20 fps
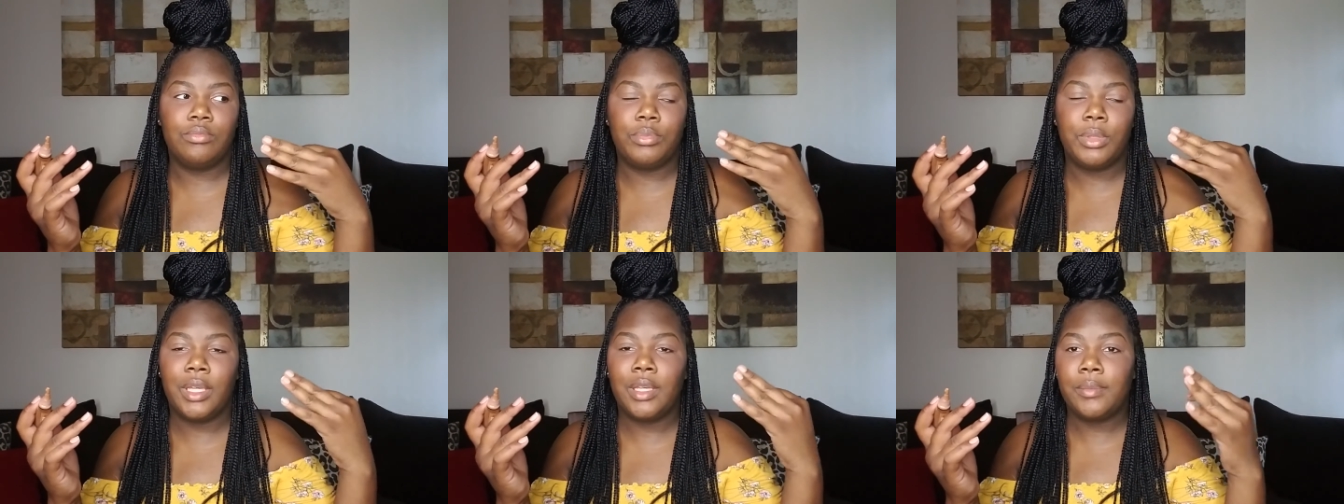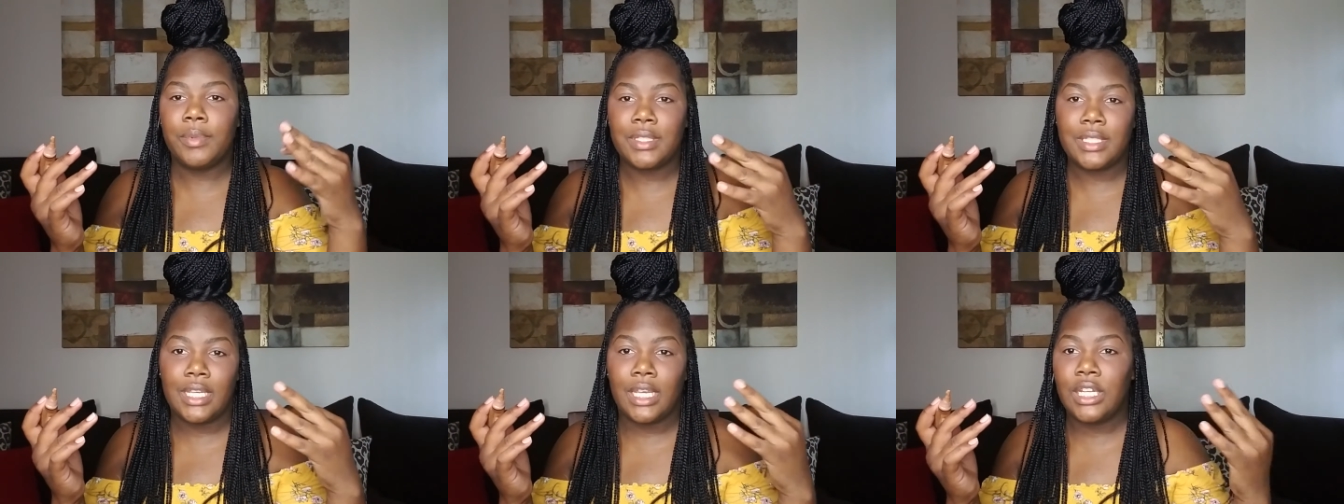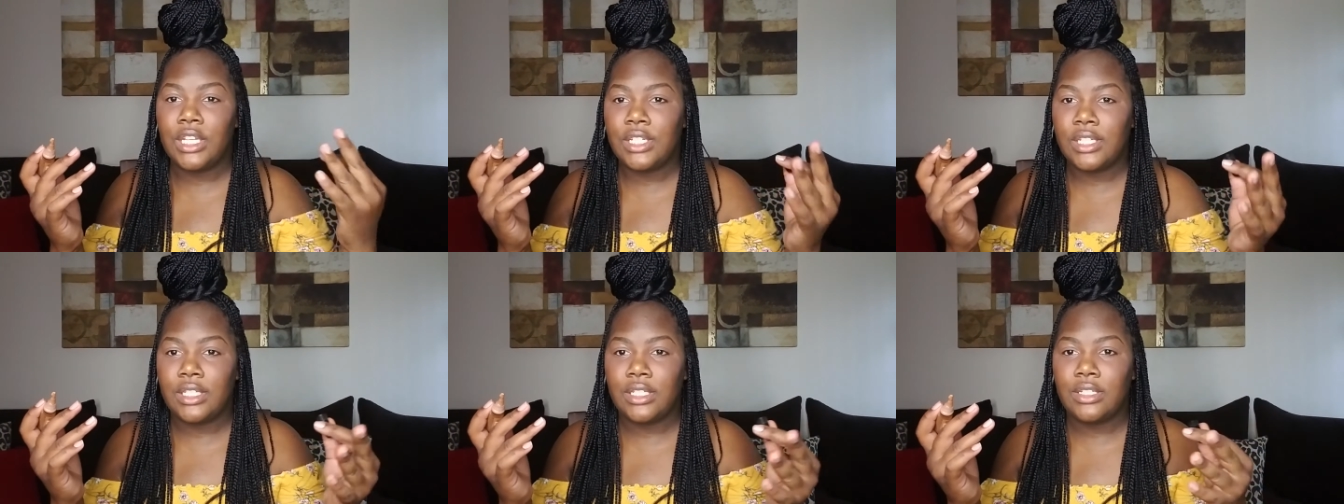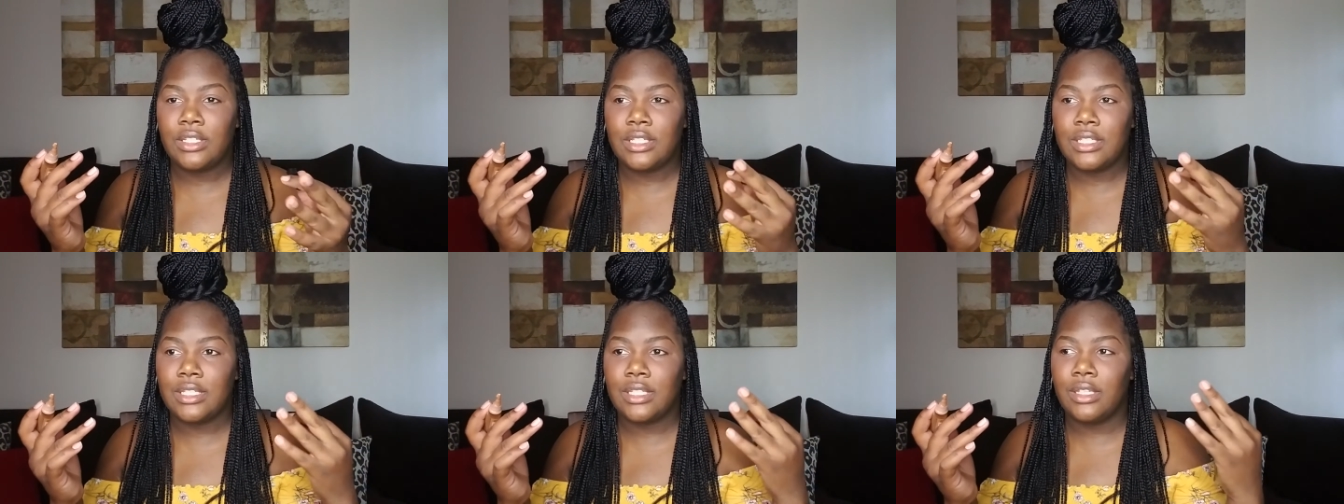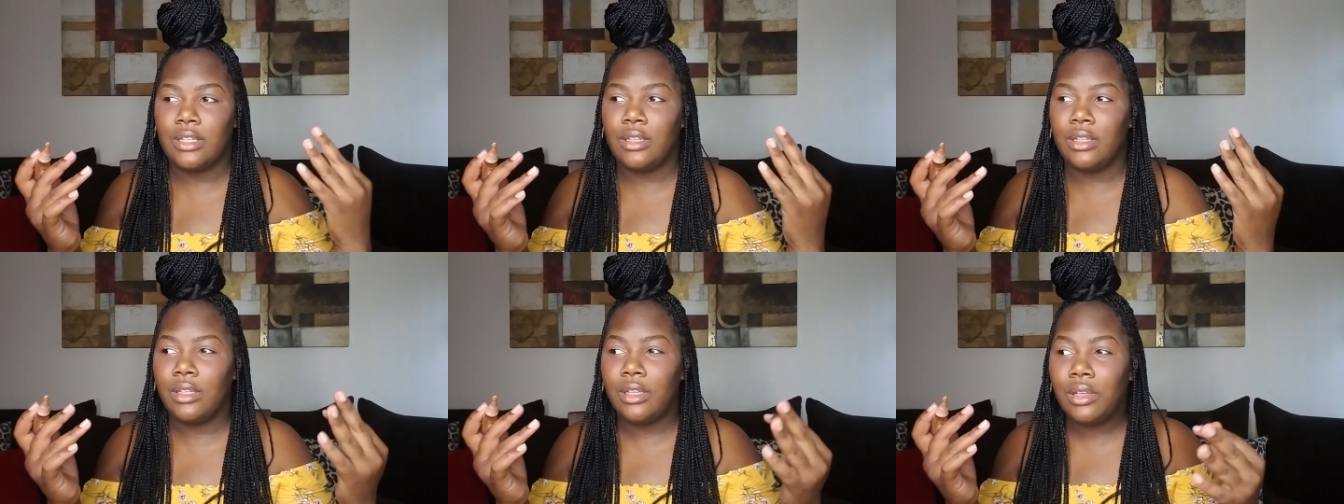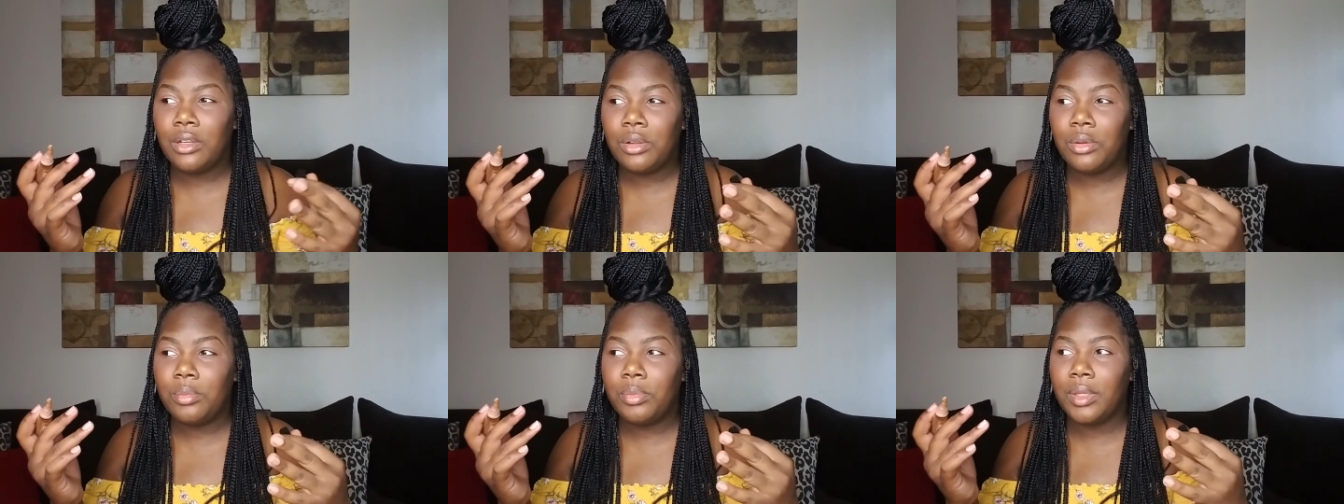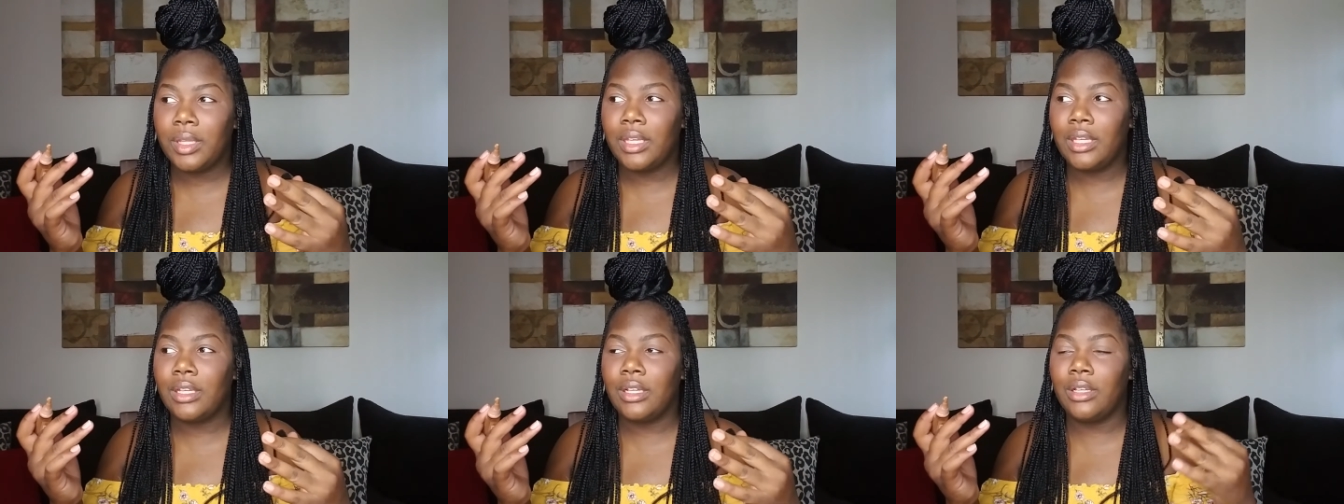pigmentation just a little
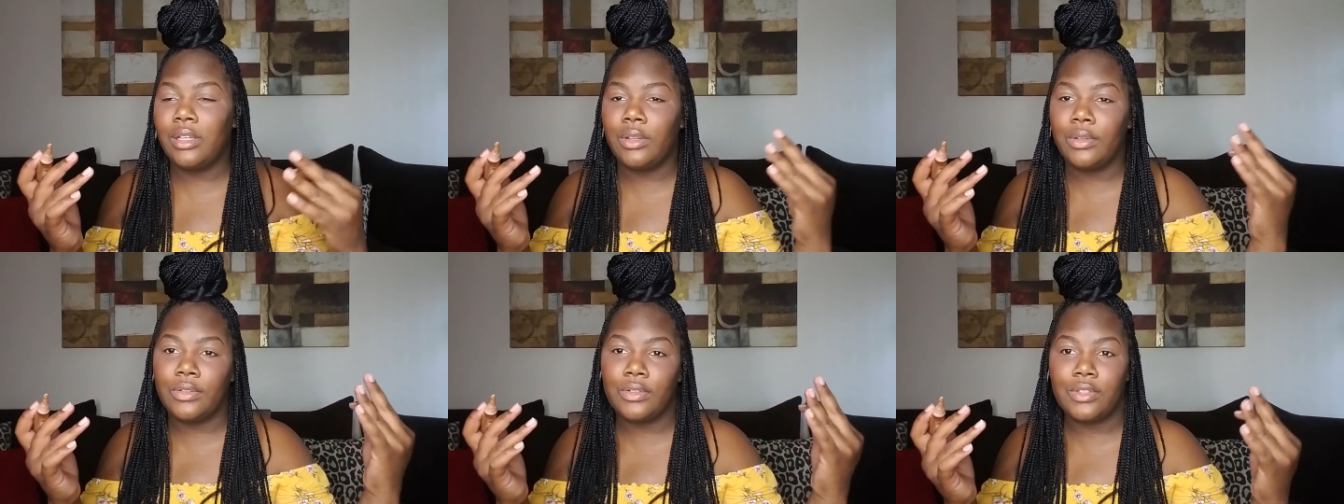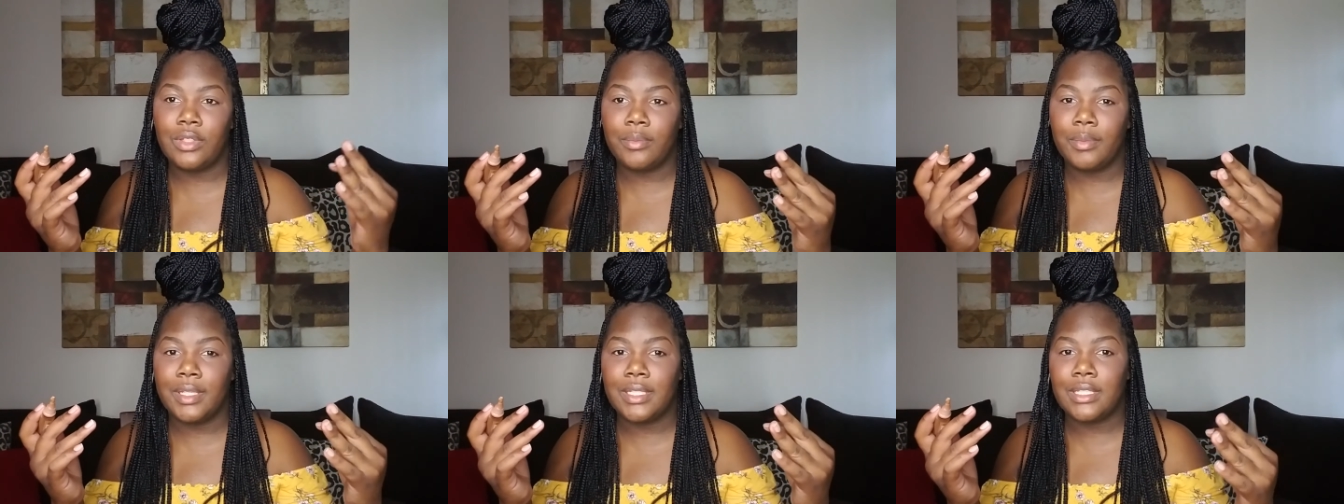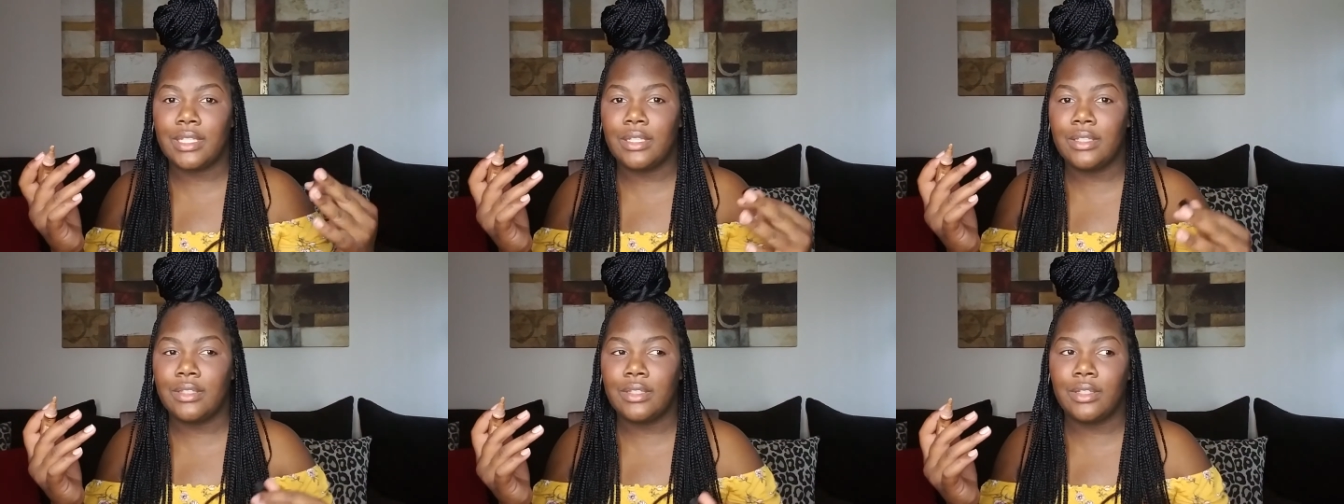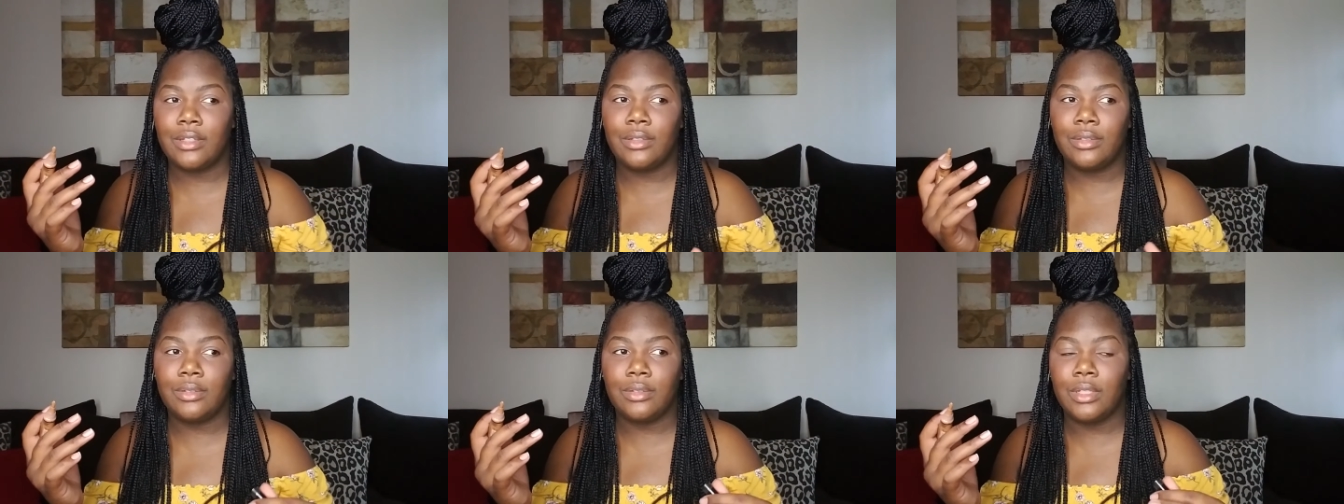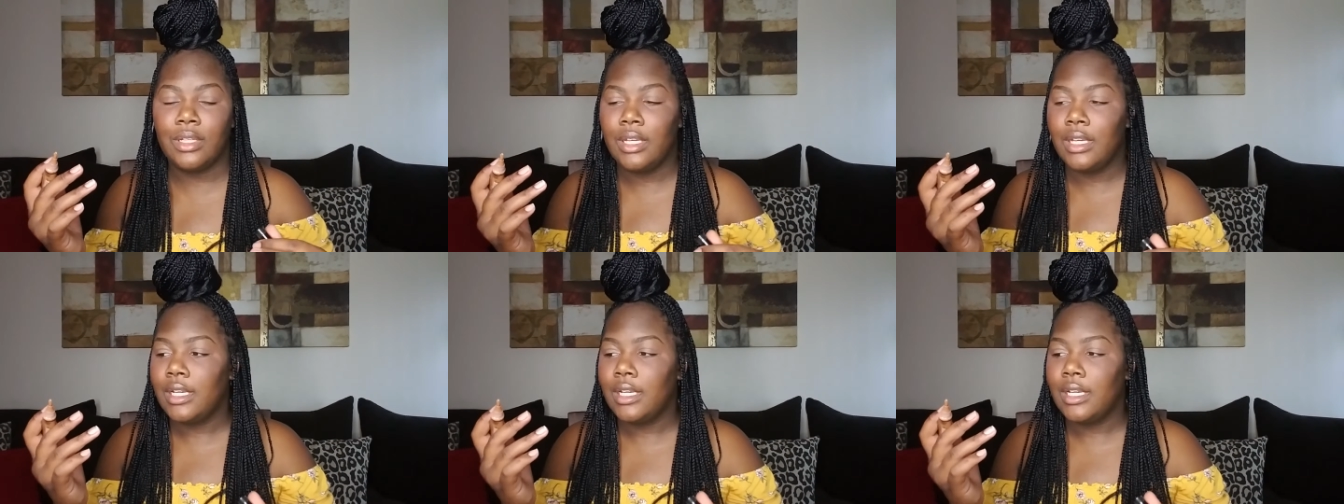bit closer to my skin tone,